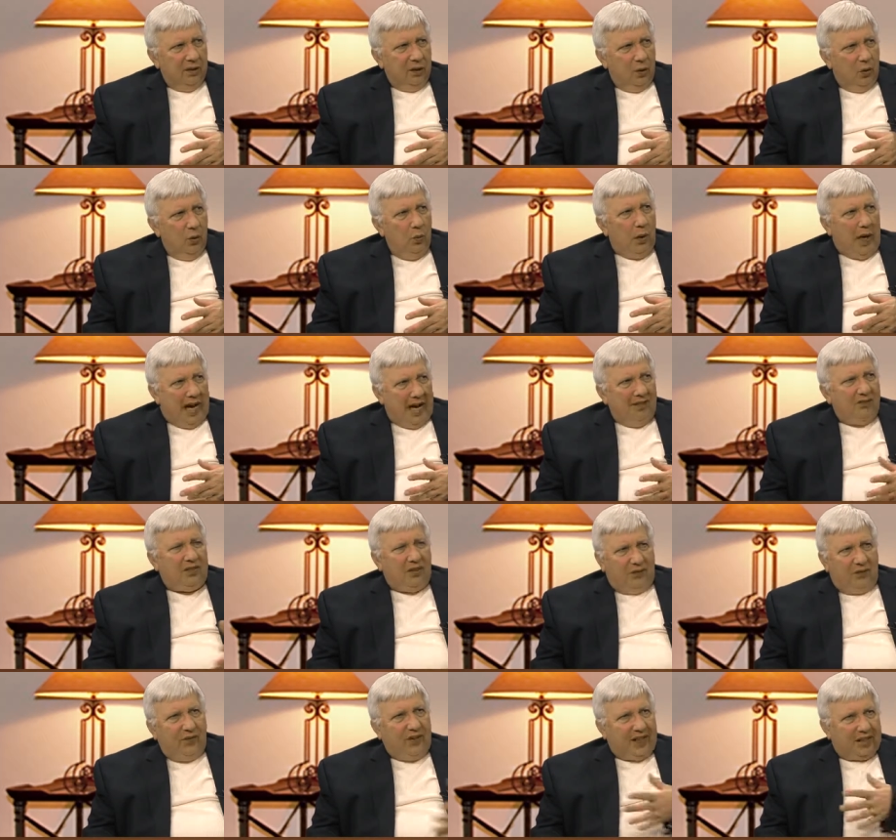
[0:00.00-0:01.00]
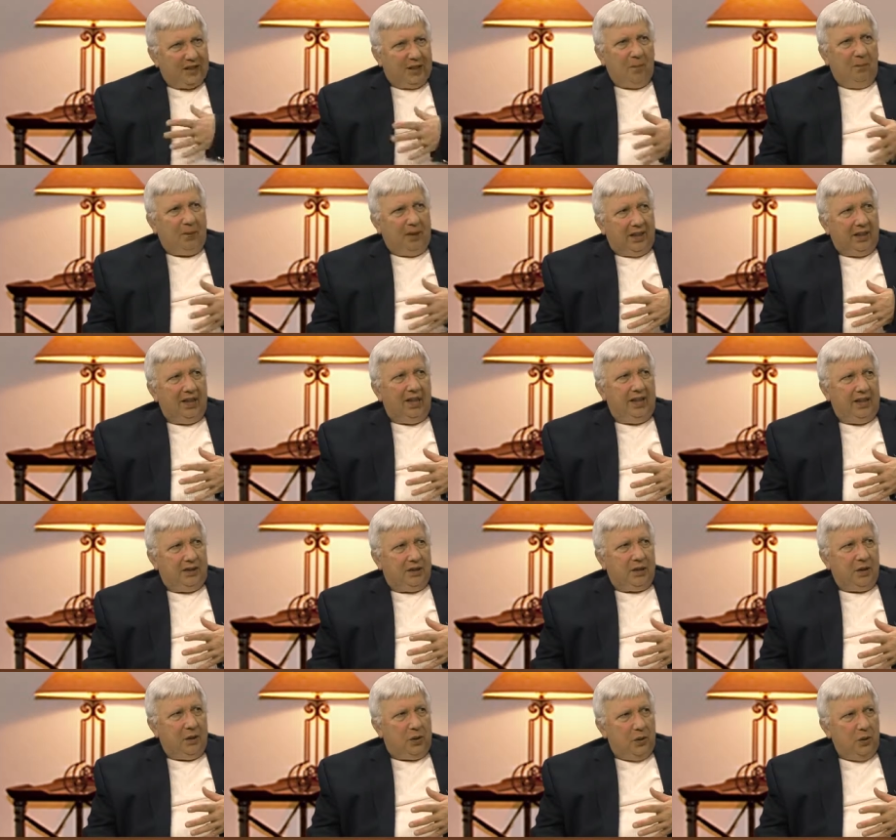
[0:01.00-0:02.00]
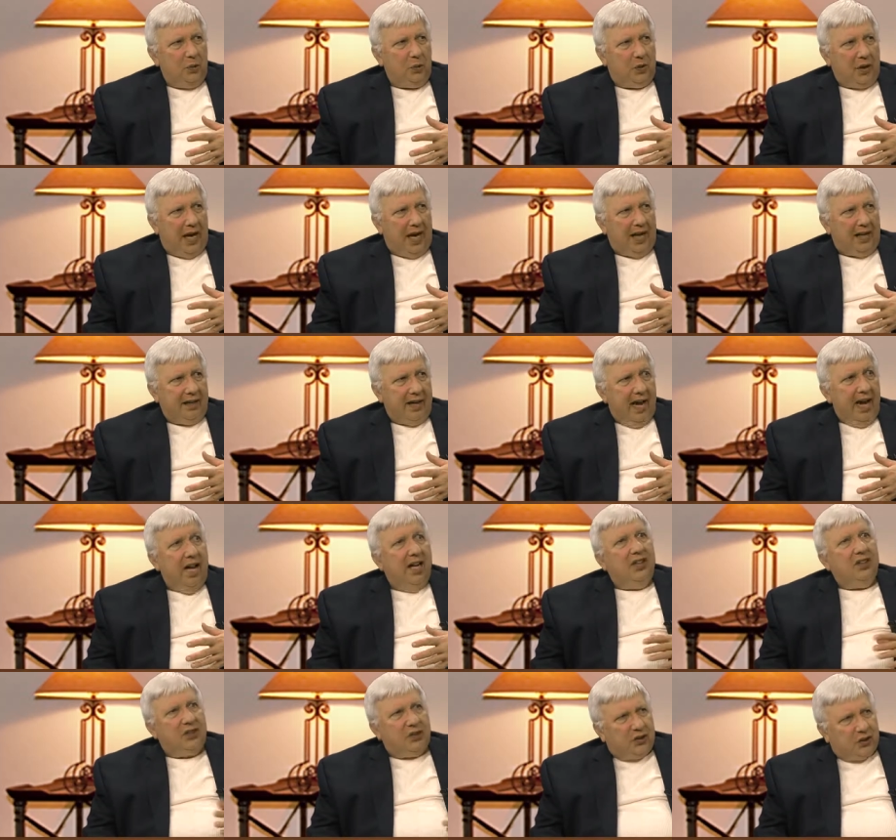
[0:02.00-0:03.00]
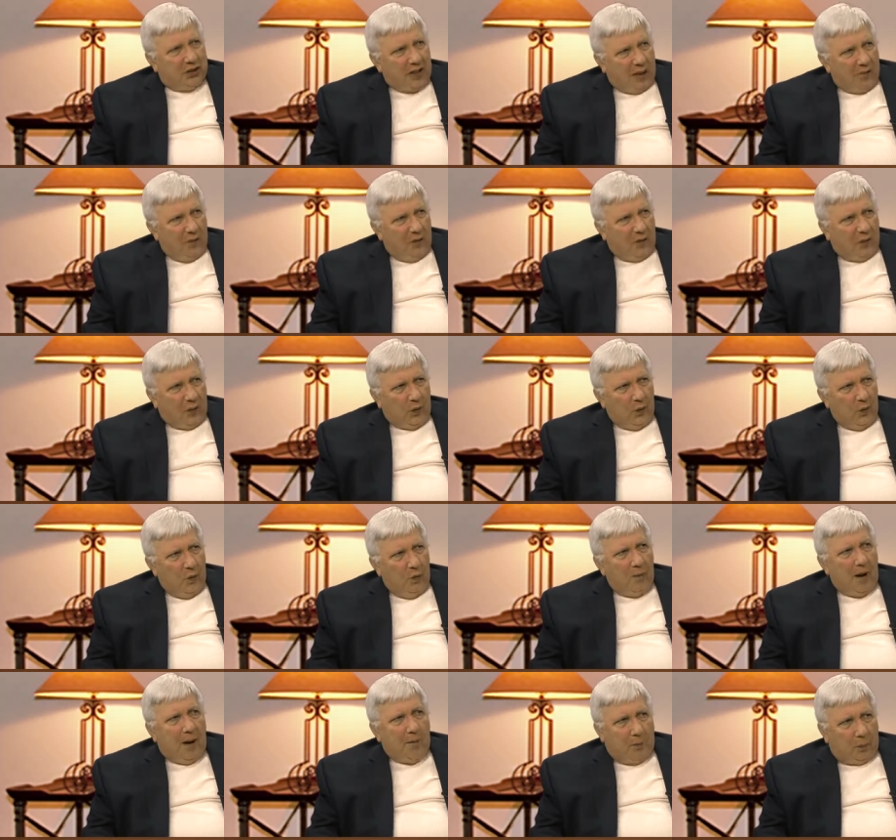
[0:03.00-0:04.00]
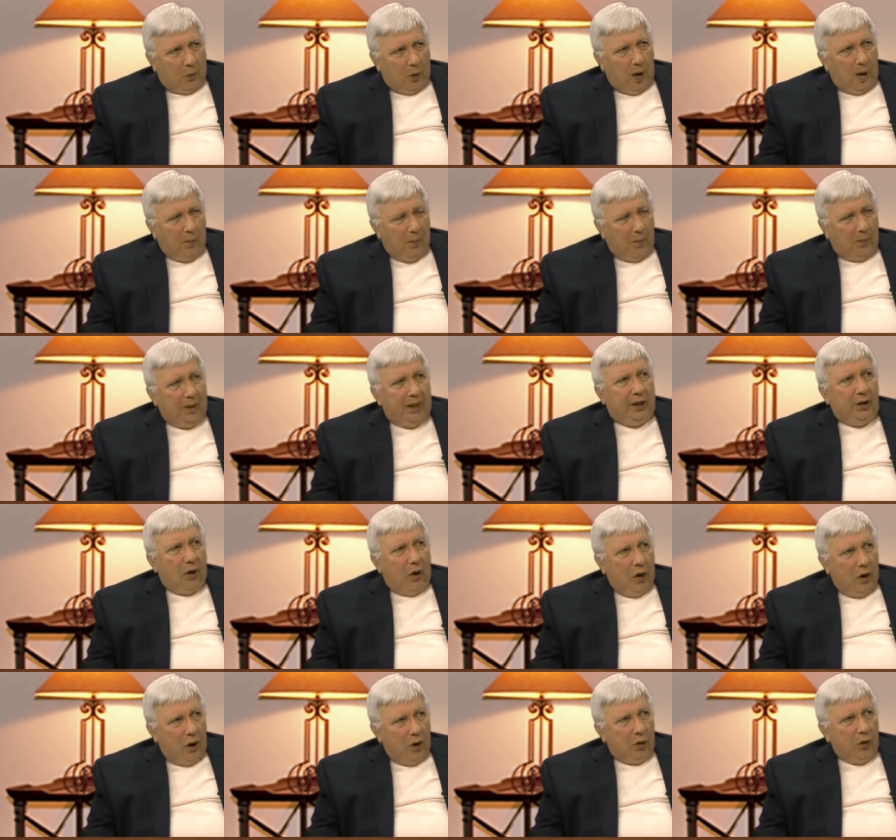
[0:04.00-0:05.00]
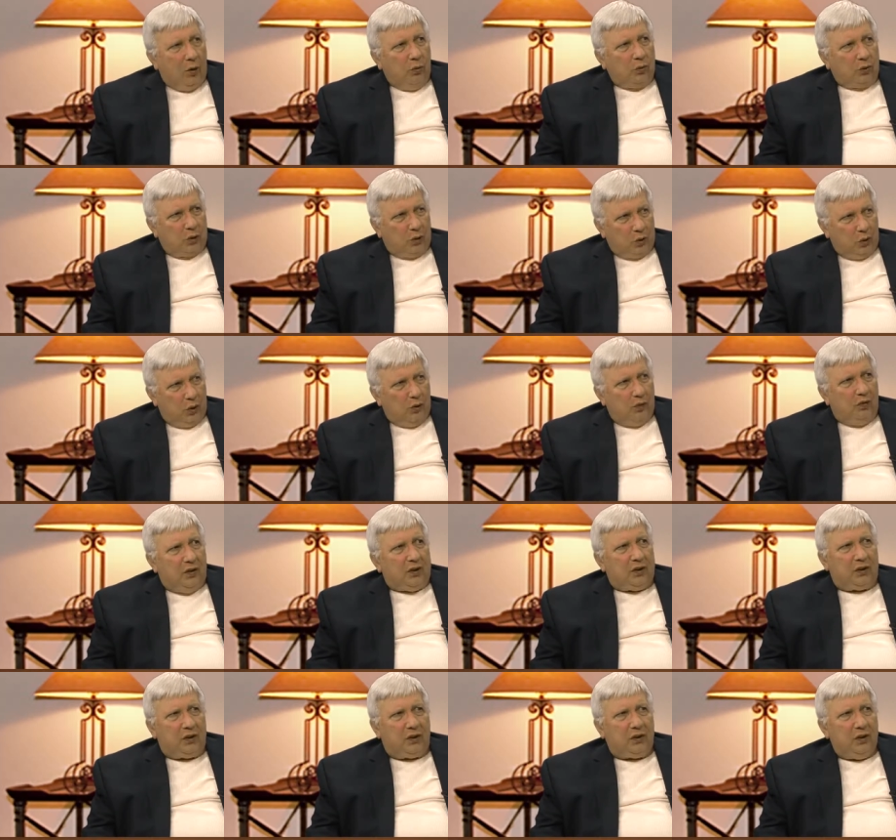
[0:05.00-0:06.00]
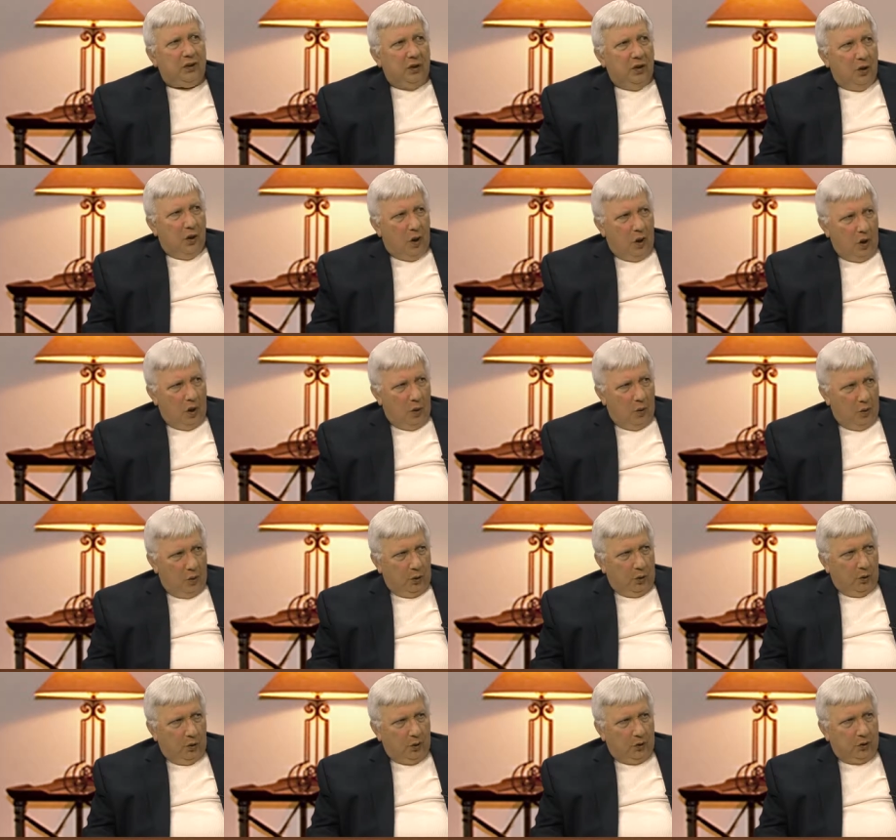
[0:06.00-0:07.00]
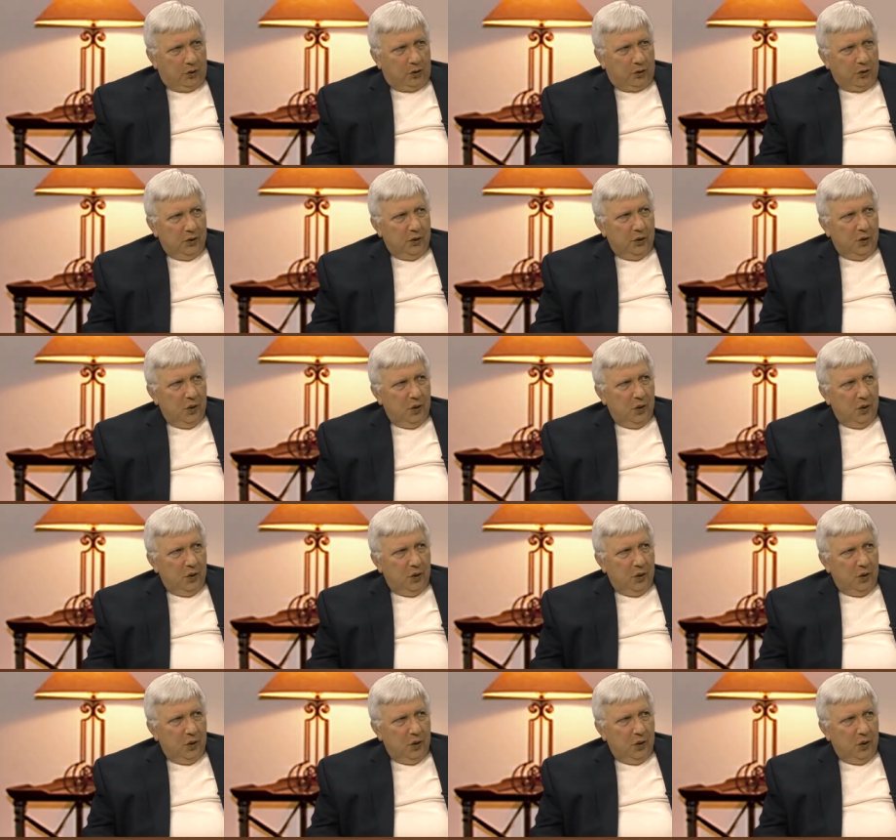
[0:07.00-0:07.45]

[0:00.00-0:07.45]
That's who correct. Have the flexibility to do that. Some of whom are probably auto service owners